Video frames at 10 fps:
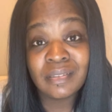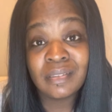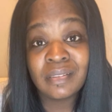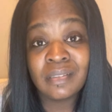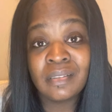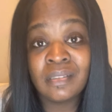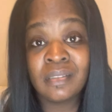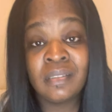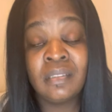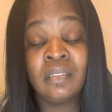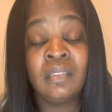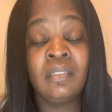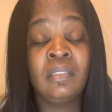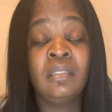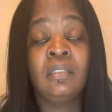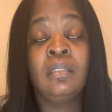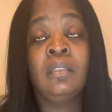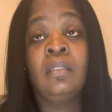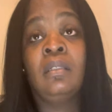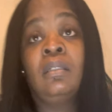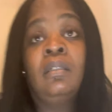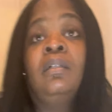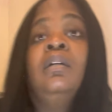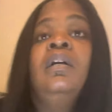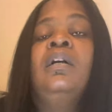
Nothing is said.